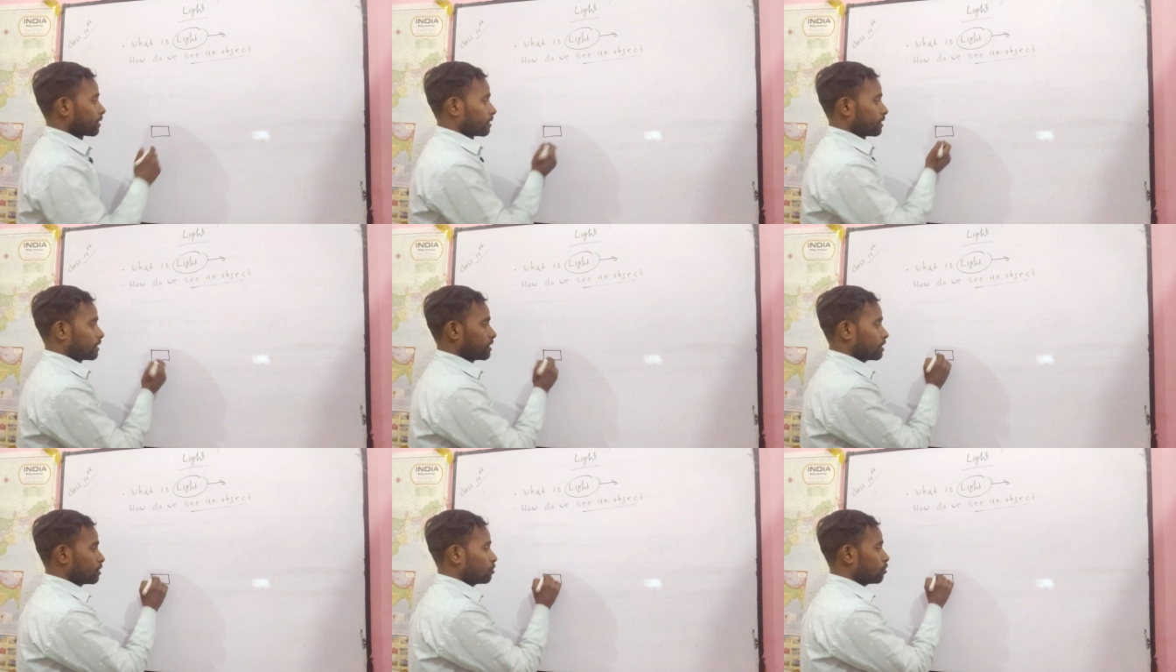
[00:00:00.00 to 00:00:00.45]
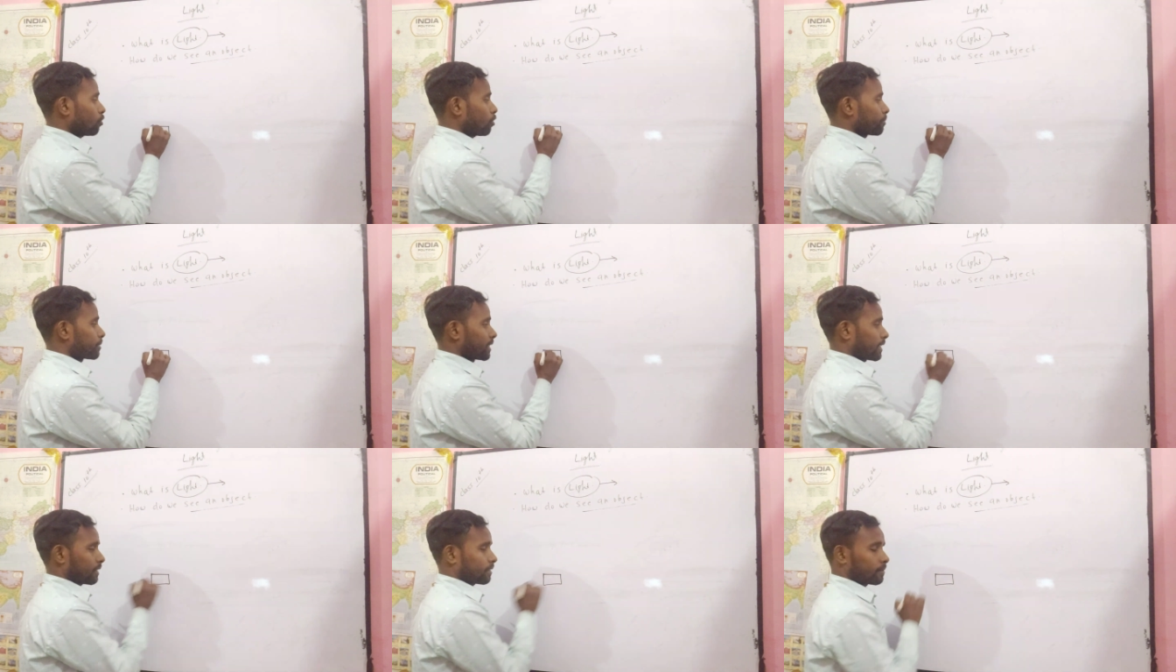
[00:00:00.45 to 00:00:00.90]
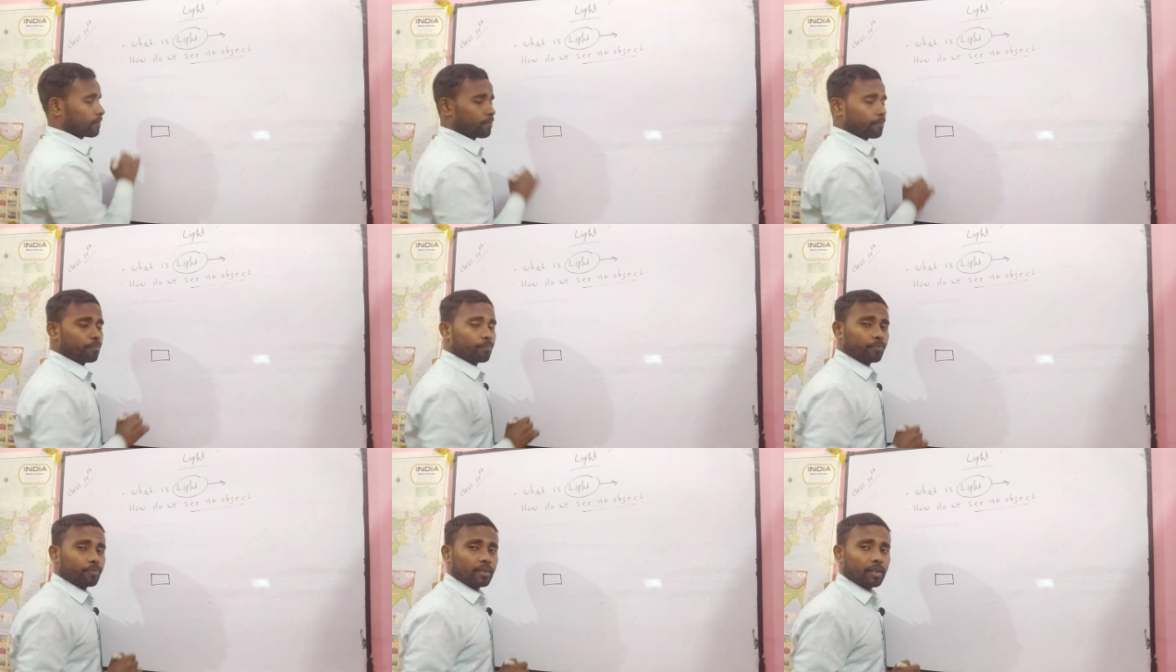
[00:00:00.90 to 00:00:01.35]
This is your object,
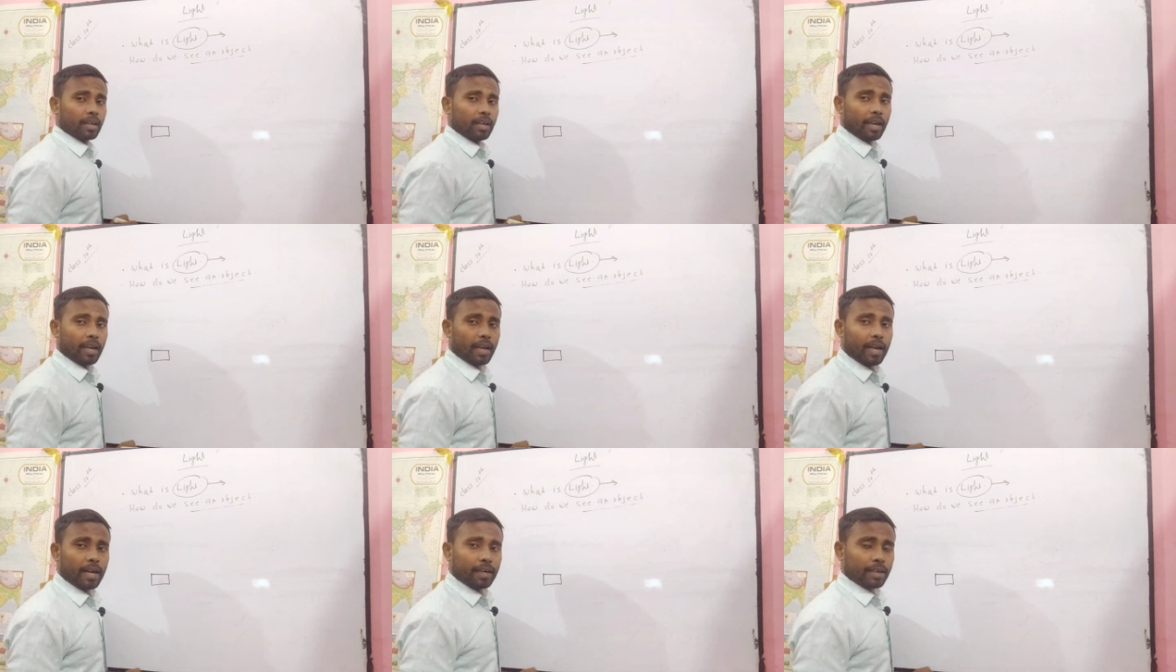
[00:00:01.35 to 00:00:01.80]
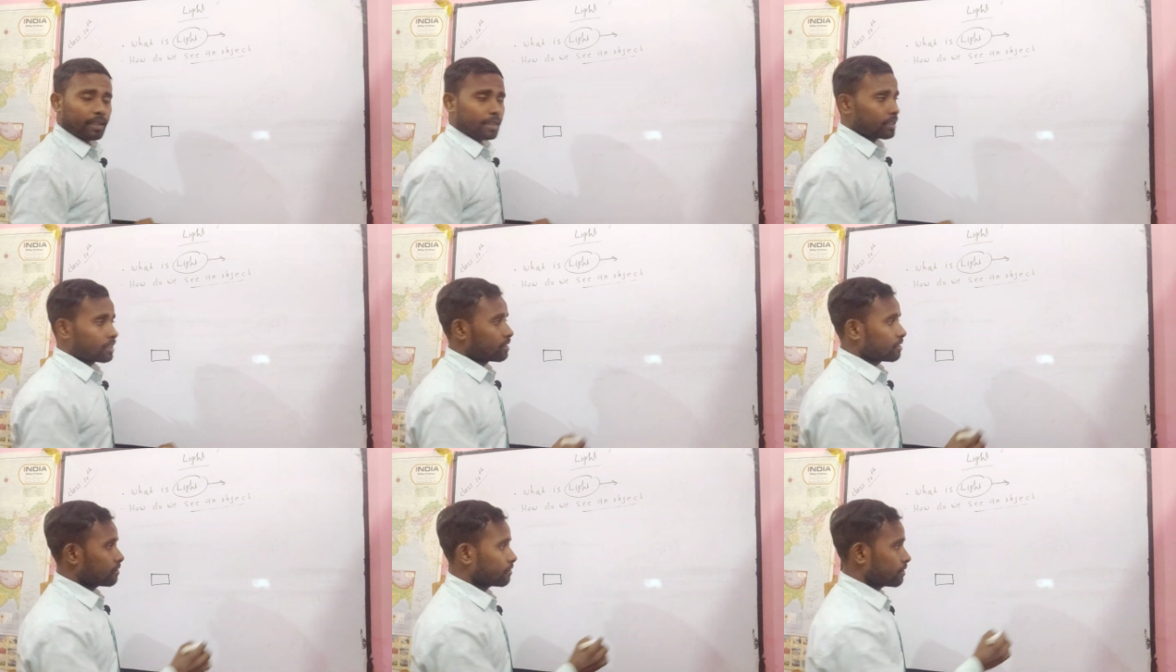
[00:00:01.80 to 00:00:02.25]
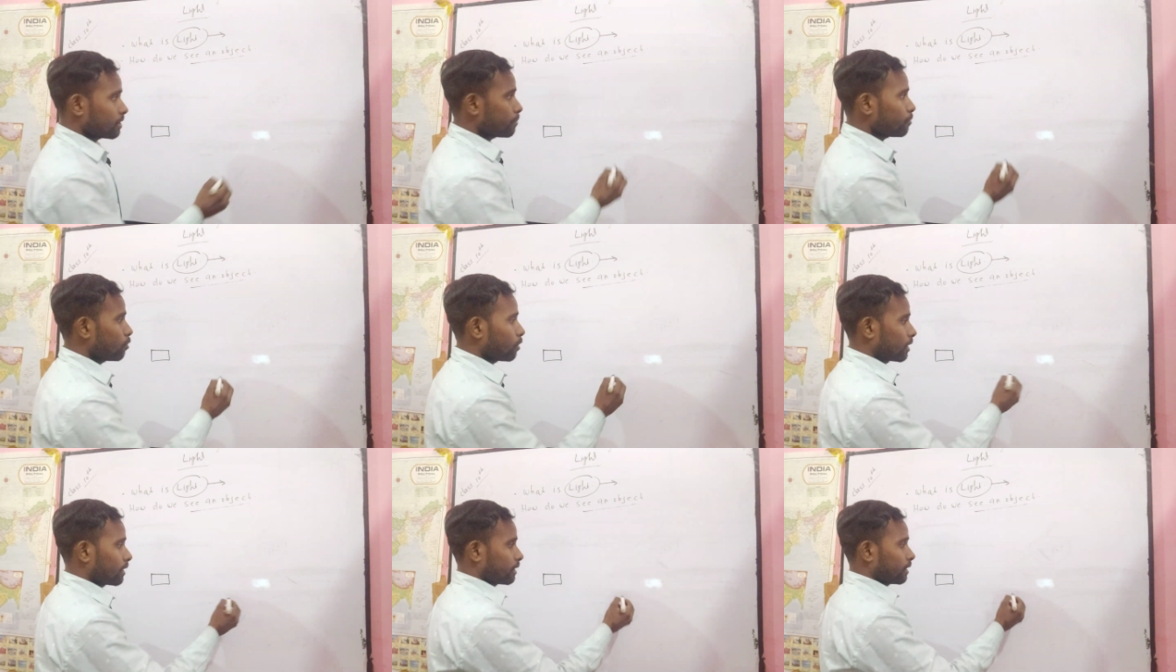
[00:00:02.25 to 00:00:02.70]
and
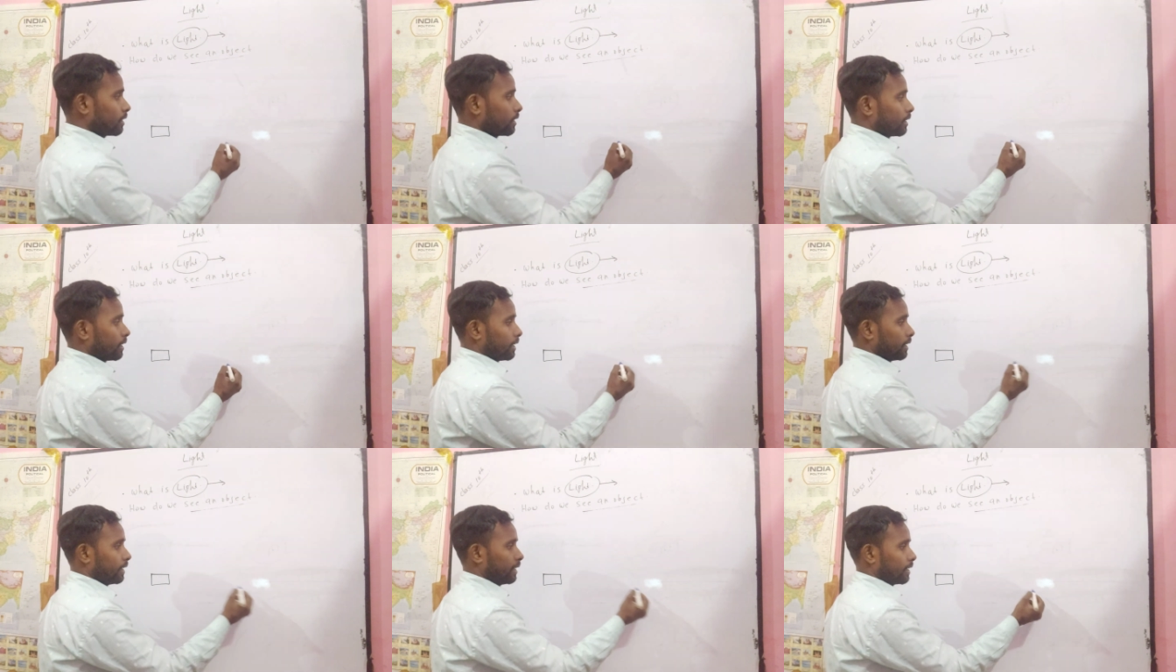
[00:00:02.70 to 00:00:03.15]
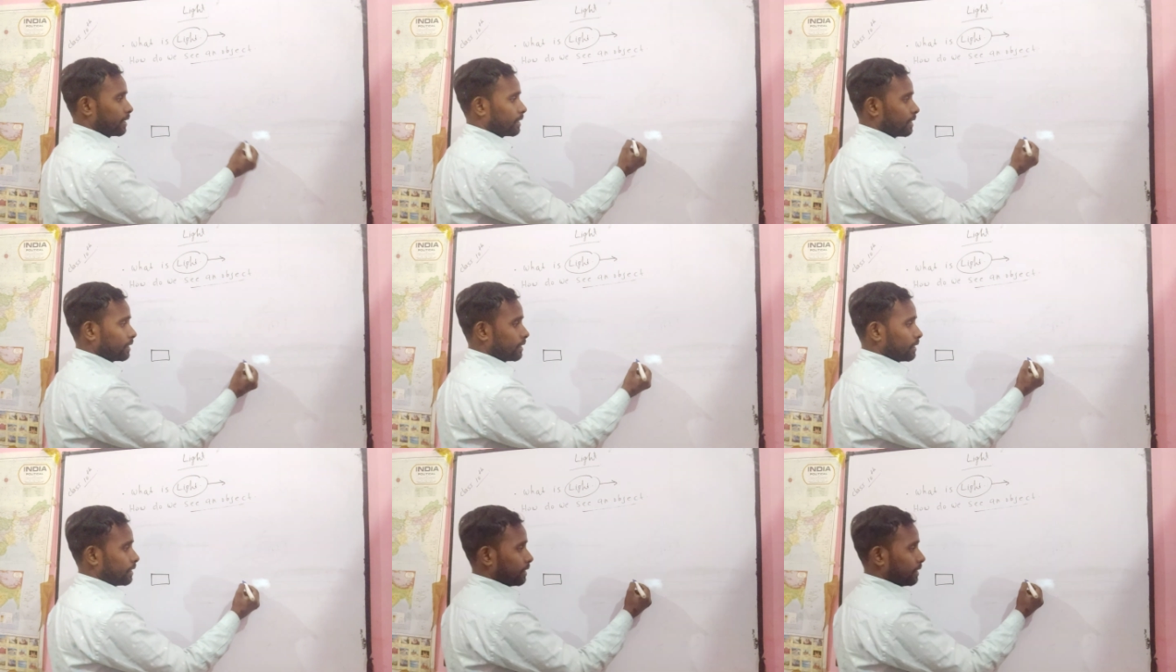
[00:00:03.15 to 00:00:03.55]
someone here.